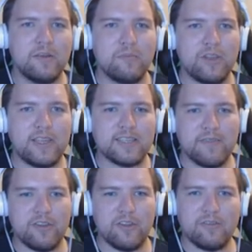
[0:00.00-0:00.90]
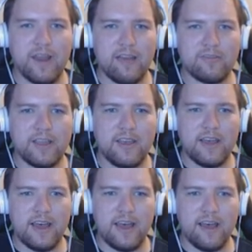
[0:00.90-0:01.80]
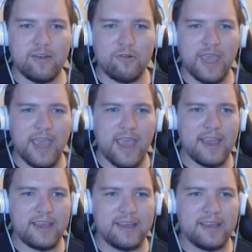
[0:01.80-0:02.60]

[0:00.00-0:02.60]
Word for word: Please have a look around. Uh, okay.